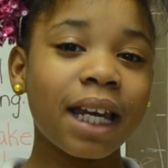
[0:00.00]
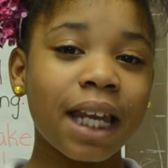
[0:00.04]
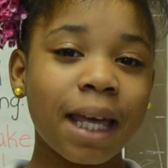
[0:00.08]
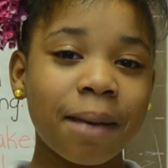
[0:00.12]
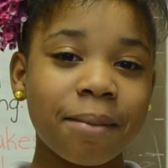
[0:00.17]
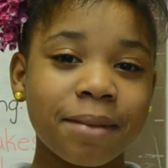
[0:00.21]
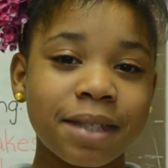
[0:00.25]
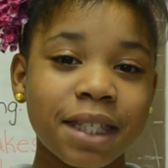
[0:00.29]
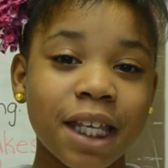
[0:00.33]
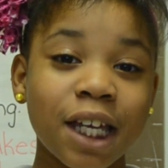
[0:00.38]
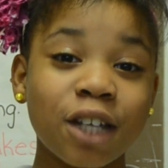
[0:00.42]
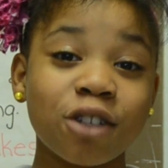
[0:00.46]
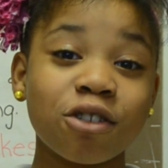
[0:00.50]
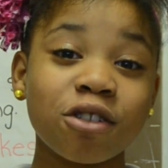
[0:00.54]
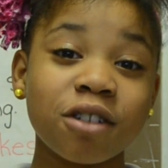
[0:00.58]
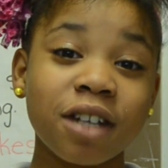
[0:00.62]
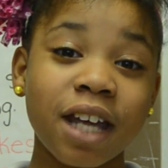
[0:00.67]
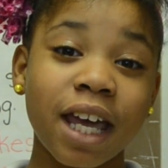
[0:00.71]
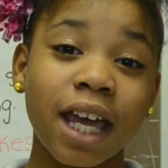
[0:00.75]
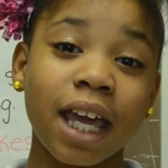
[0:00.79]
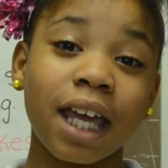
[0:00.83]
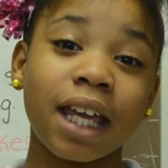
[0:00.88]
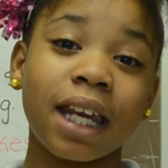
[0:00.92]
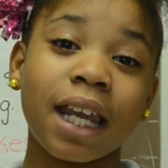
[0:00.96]
name is
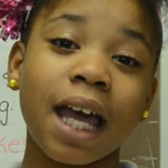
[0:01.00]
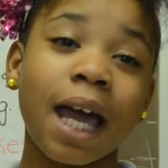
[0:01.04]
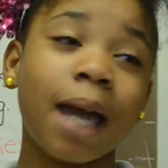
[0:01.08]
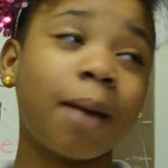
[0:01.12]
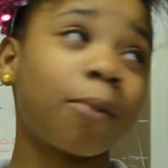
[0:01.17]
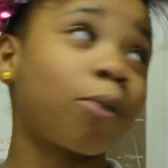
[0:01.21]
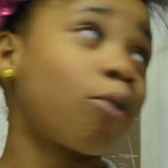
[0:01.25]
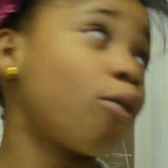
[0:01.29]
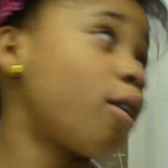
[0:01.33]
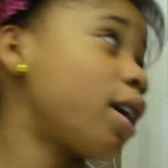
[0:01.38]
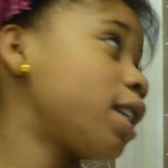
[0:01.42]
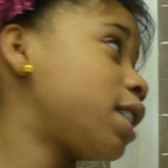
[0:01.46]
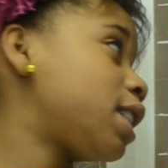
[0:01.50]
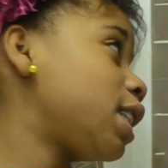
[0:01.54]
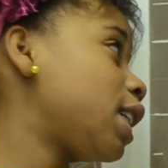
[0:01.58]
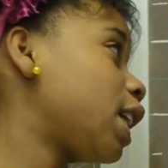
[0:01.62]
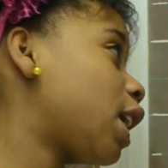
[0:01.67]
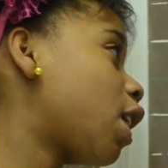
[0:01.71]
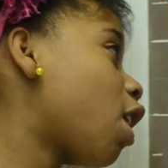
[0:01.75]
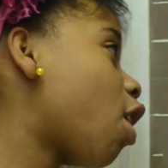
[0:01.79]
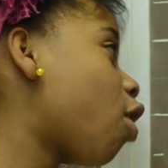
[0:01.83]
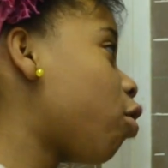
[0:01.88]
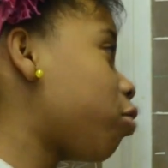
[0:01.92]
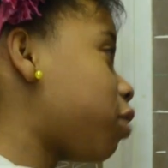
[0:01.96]
Antoinette, and I am going to
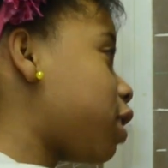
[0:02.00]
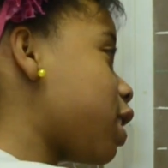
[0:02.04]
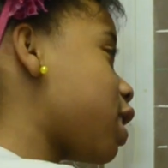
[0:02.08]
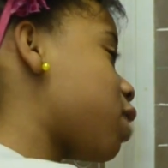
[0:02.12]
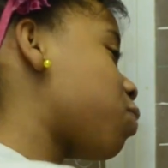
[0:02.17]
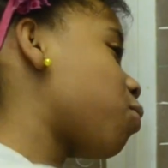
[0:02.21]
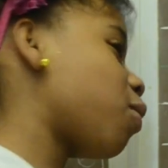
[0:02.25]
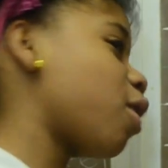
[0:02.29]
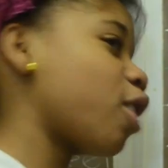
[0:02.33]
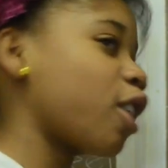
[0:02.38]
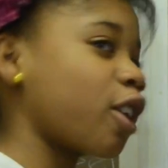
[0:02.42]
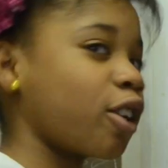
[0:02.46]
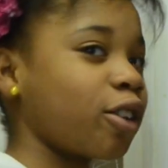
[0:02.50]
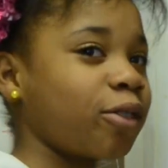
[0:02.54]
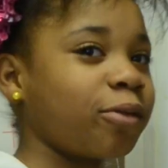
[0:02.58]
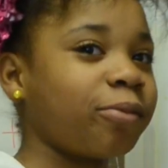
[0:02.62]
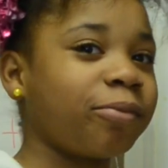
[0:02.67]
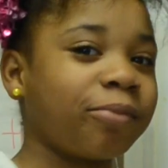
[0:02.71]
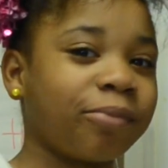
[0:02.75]
decode this word.